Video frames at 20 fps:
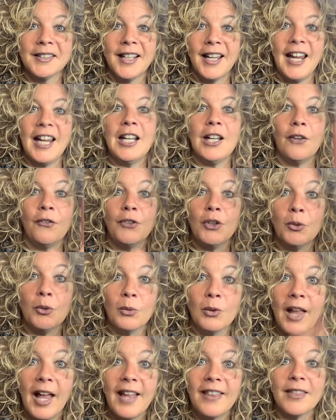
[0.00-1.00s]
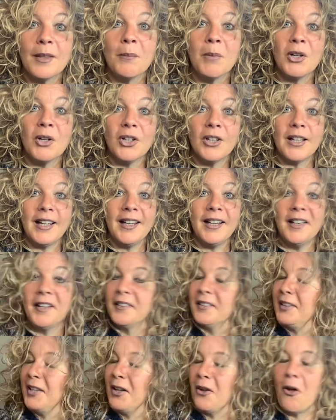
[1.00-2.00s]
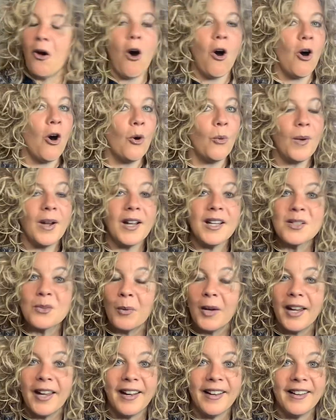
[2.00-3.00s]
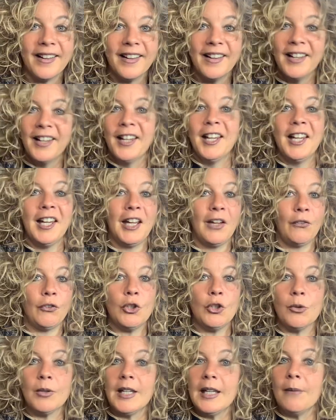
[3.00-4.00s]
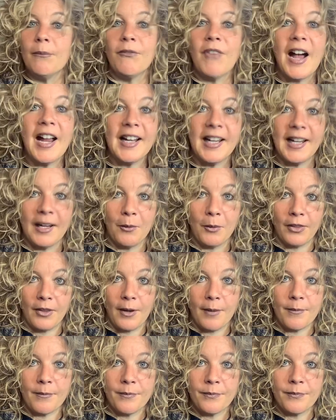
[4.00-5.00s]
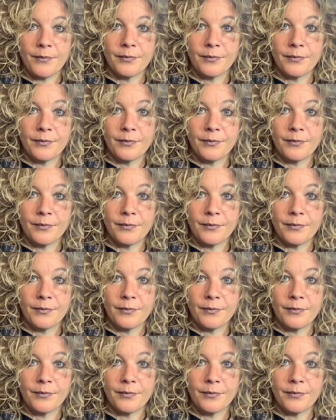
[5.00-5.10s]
And if you let the bully, they'll always win if you keep fighting with them.